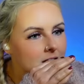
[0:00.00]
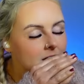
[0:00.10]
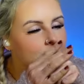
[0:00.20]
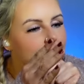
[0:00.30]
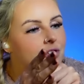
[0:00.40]

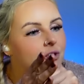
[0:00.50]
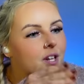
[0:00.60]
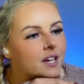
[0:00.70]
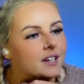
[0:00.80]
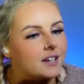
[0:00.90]
Now I do
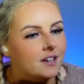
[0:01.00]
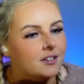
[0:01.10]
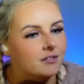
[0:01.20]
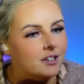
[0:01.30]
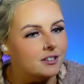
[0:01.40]
like an
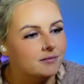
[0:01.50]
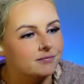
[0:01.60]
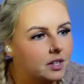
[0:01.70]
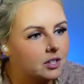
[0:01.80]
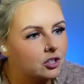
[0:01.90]
elephant.
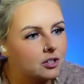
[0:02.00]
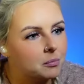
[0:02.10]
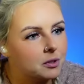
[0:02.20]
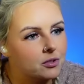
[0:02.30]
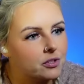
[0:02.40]
They shouldn't
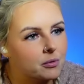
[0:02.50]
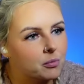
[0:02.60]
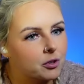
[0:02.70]
be used in